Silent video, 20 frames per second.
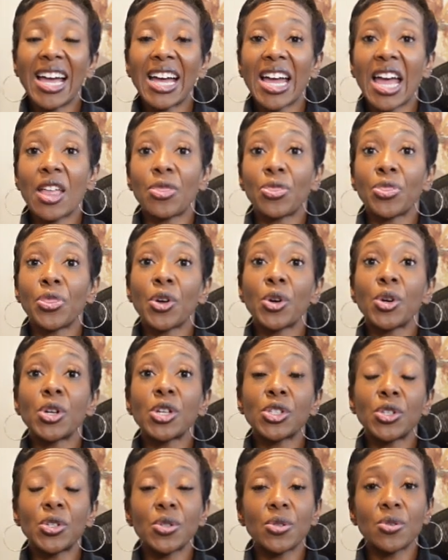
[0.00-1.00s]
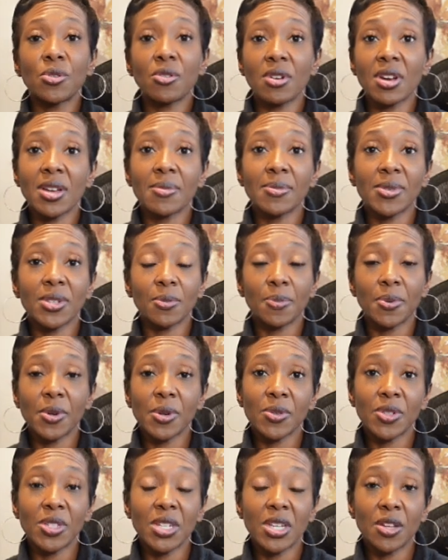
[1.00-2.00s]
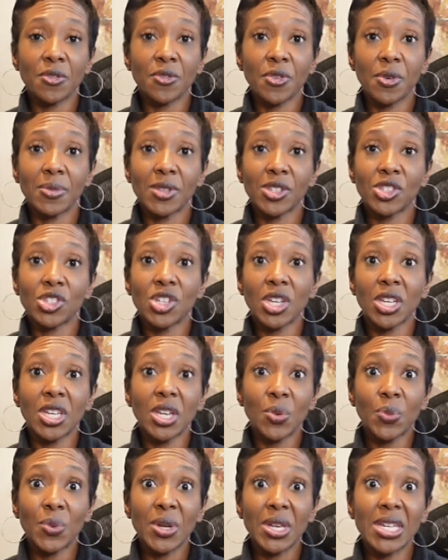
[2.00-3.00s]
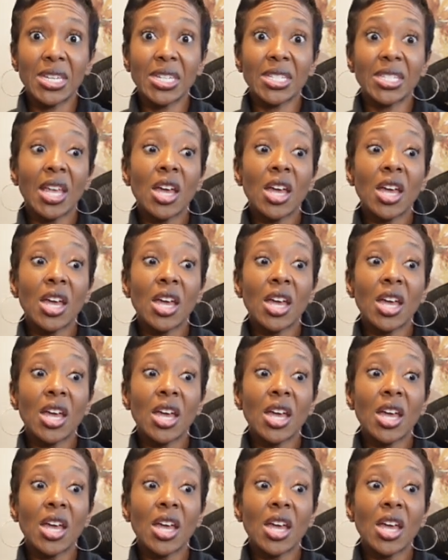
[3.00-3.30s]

I got 32 grams of protein from the chicken wings.